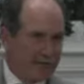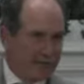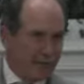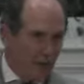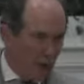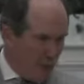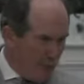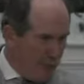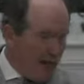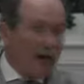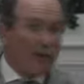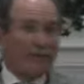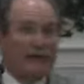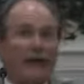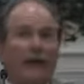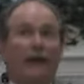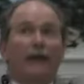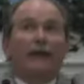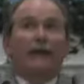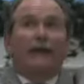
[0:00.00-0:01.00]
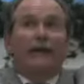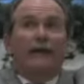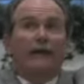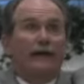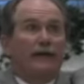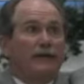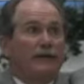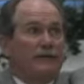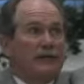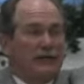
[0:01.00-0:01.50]
Whole bobcat
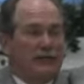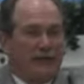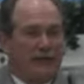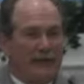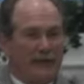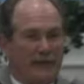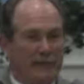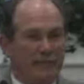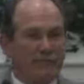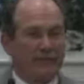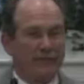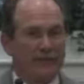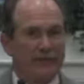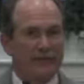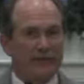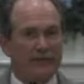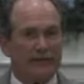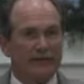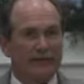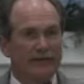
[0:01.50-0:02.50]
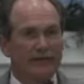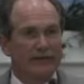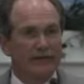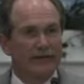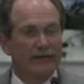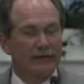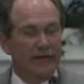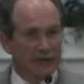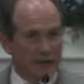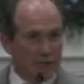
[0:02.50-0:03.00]
jumping up.
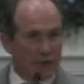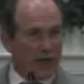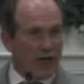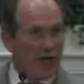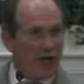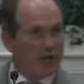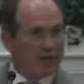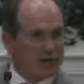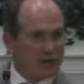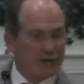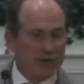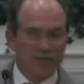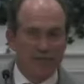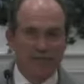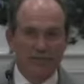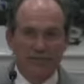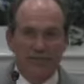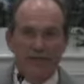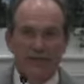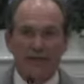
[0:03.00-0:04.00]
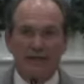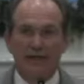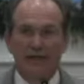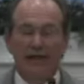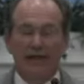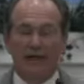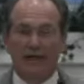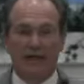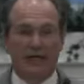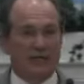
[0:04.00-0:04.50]
That's what he lost to.
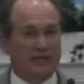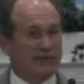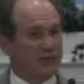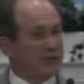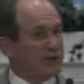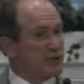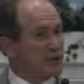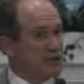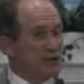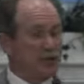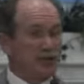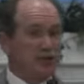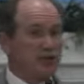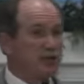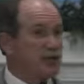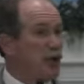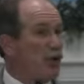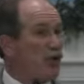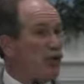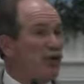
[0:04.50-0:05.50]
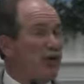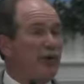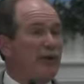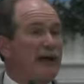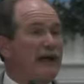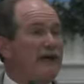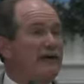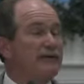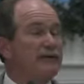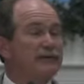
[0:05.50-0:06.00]
And his was just a shoulder
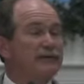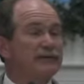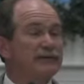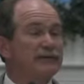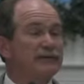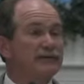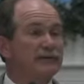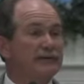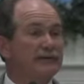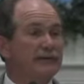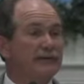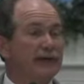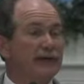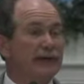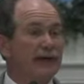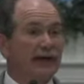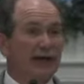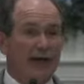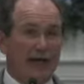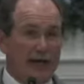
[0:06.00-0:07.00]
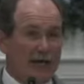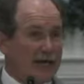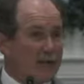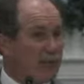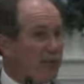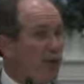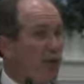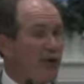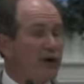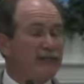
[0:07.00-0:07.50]
mount,
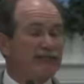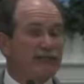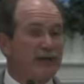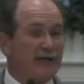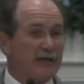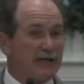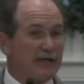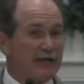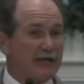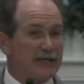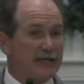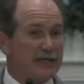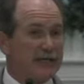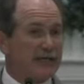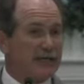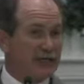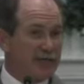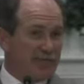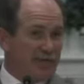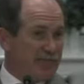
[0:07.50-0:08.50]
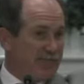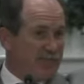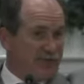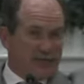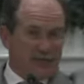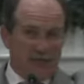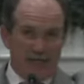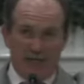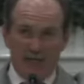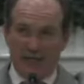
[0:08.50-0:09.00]
eight point buck from
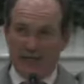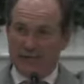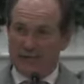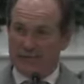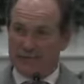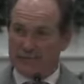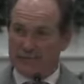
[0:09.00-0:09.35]
Virginia.